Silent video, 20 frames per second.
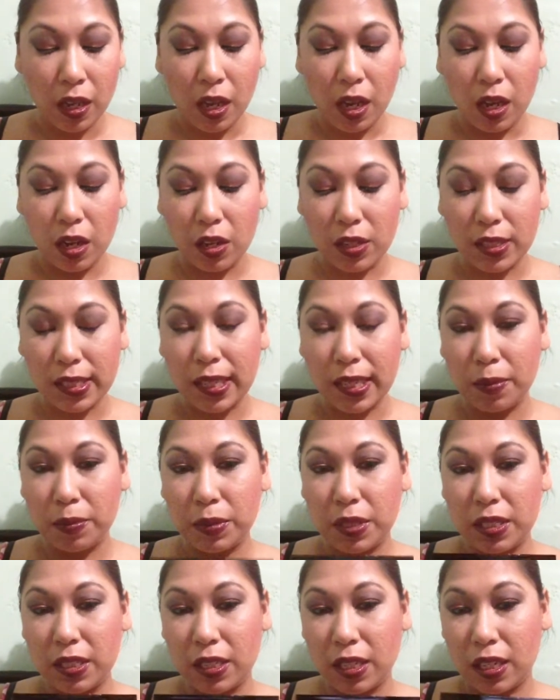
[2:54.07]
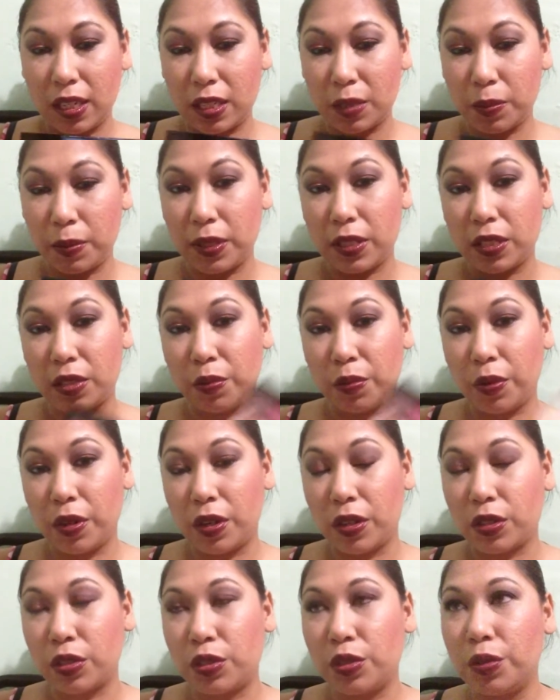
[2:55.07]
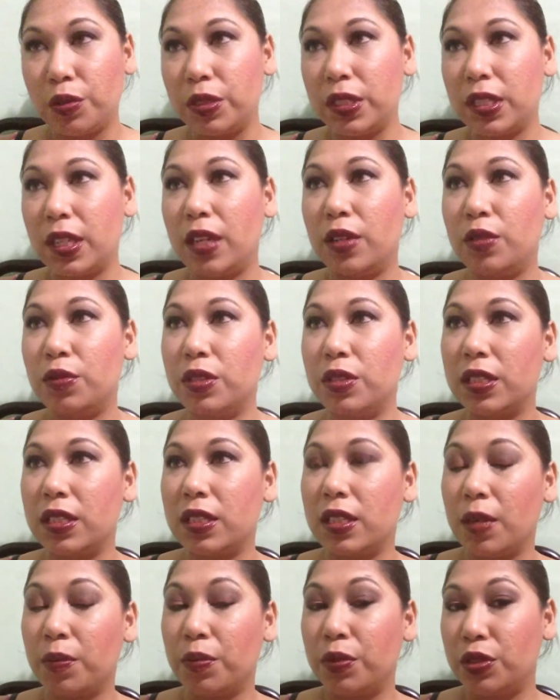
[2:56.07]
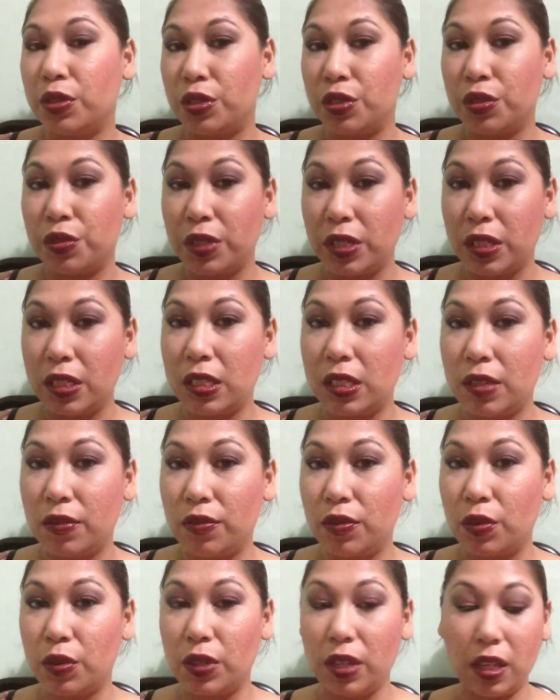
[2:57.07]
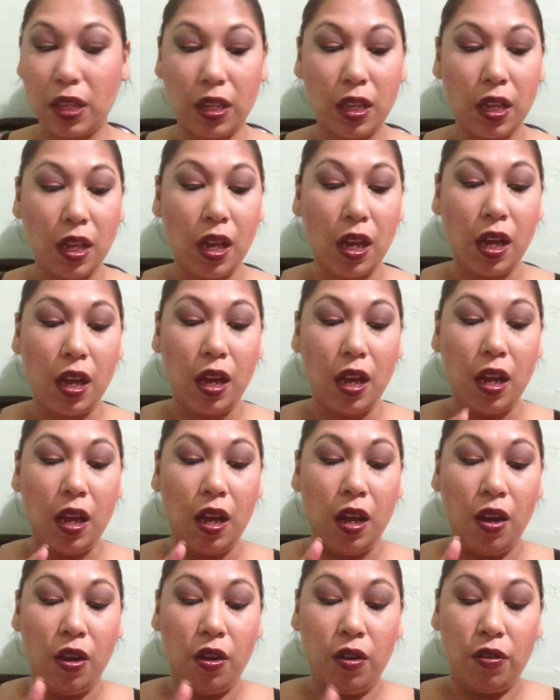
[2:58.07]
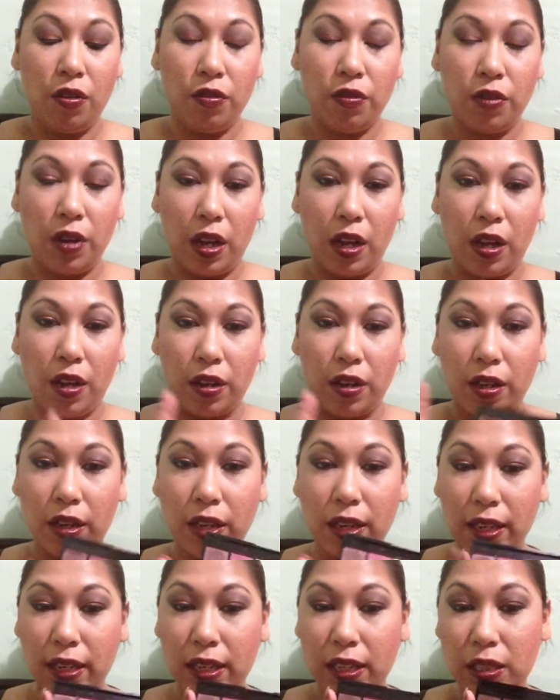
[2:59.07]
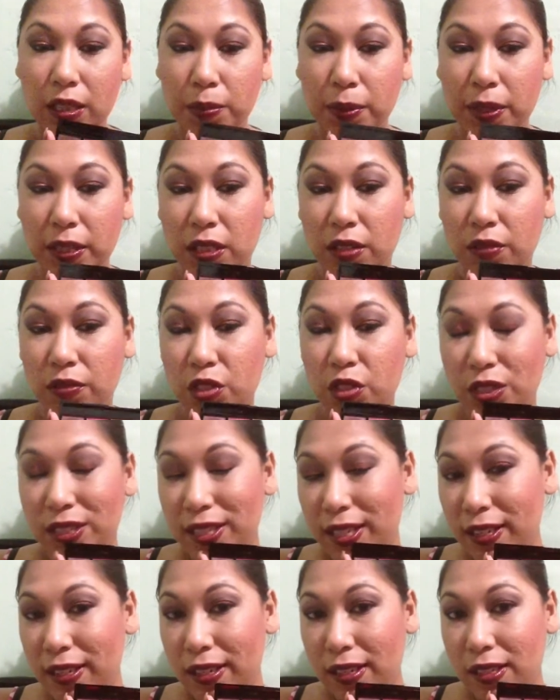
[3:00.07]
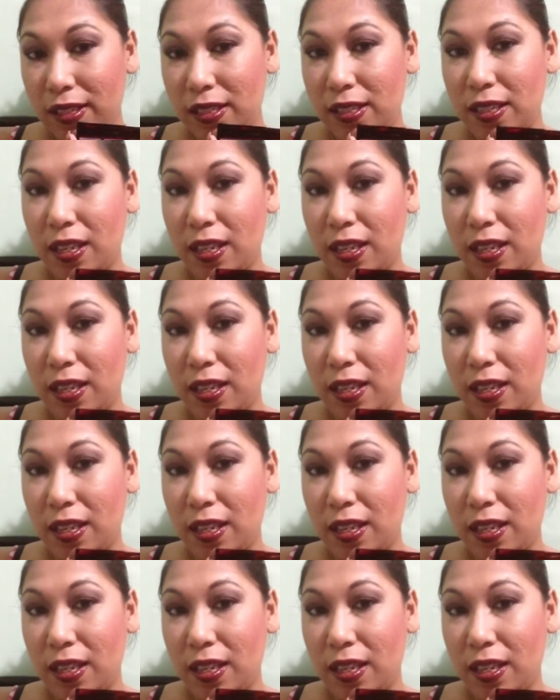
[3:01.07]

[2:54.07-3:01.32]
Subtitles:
a lot of times these inexpensive products don't. I notice like beauty treats, even though they are inexpensive just like this,